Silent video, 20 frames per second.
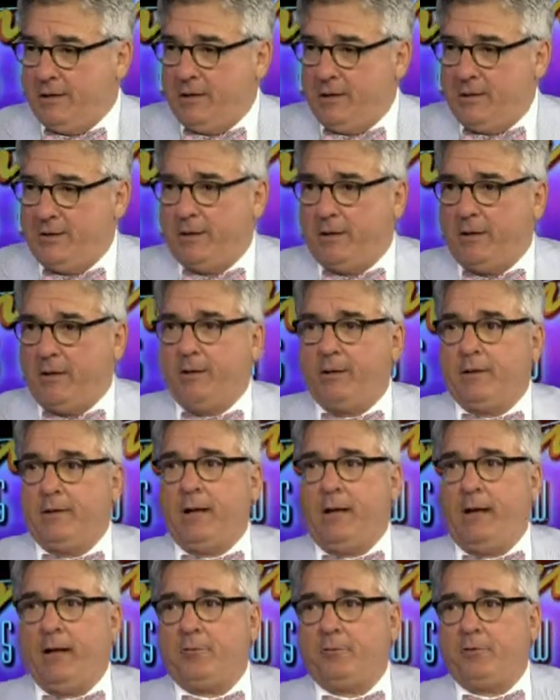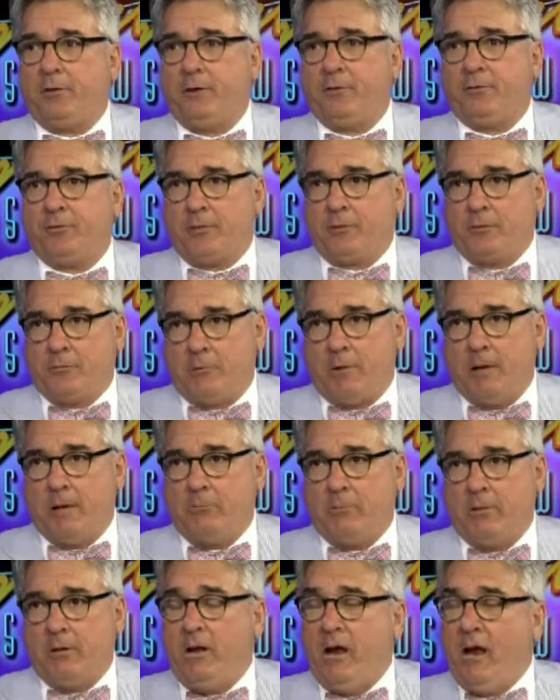in, the, in, has has a great
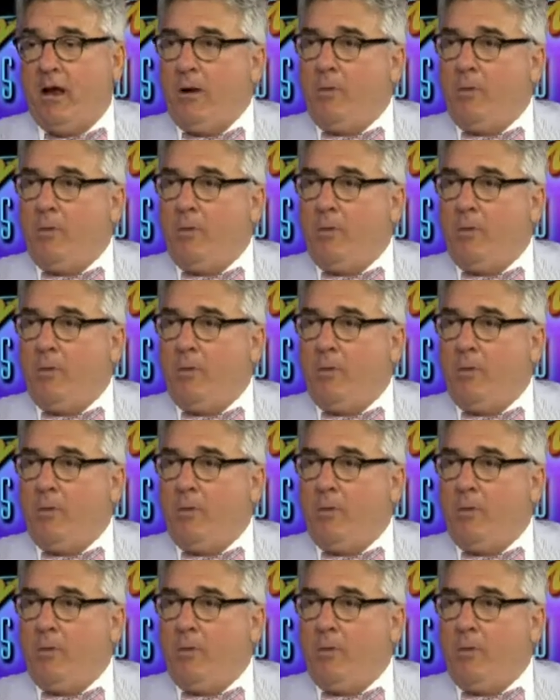one.